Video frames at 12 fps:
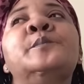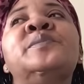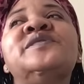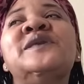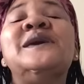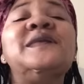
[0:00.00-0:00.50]

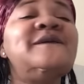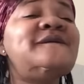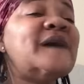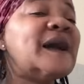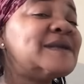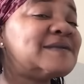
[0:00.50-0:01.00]
But then he
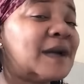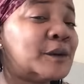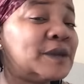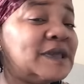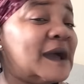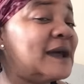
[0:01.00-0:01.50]
finds
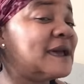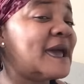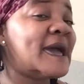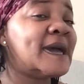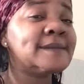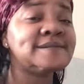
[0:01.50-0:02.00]
out he got a
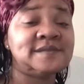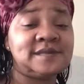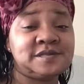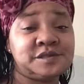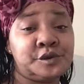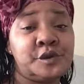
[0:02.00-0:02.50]

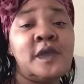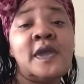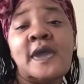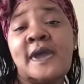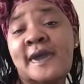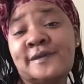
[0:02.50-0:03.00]
half-sister.
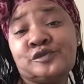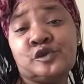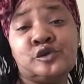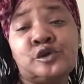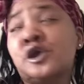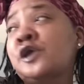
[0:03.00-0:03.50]

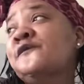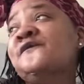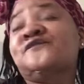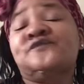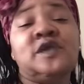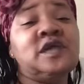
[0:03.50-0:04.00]
After
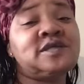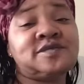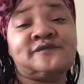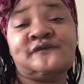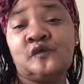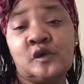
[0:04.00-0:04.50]
his
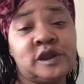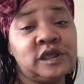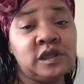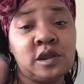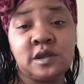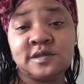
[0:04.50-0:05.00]
40
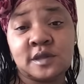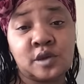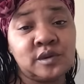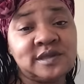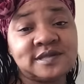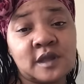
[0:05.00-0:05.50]
years
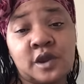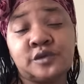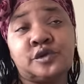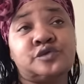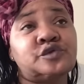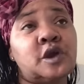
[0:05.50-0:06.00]
on this
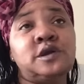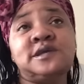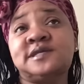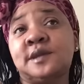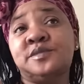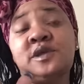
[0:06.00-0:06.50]
earth or
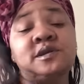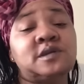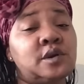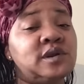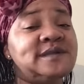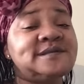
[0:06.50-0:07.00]
30-some years
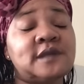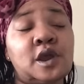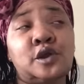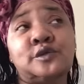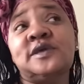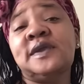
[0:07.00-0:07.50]
on this
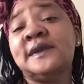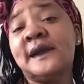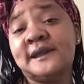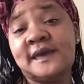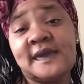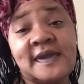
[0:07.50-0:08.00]
earth, he
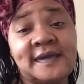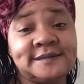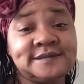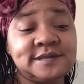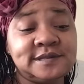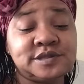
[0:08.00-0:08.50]
got a
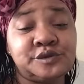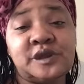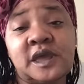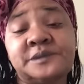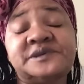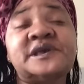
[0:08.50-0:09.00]
half-sister
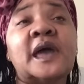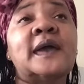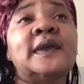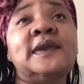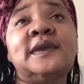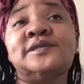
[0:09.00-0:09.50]
named
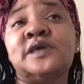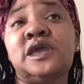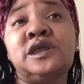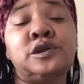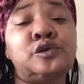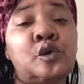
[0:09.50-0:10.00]
Cheyenne that
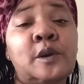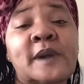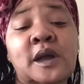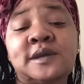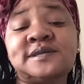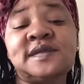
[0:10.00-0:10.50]
he didn't know
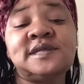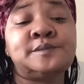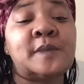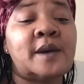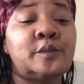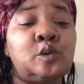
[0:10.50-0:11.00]
about because his
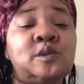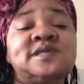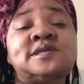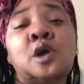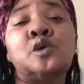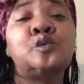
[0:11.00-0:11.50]
mama was
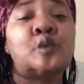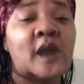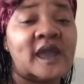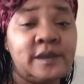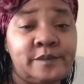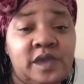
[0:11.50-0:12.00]
so
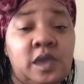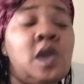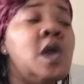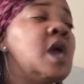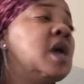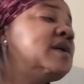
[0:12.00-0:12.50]
grimy
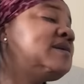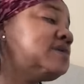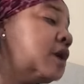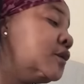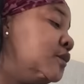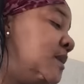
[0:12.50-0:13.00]
and
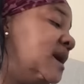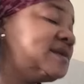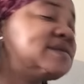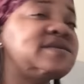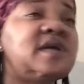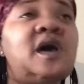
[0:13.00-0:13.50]
so
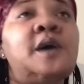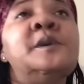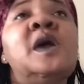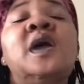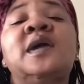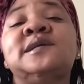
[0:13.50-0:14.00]
messed up
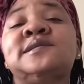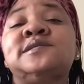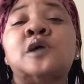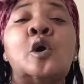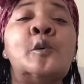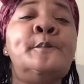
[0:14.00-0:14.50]
and
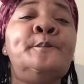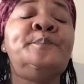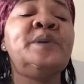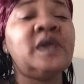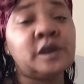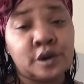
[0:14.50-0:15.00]
so
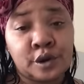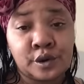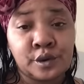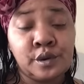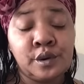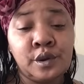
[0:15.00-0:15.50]

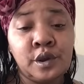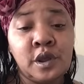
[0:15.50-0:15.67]
bitter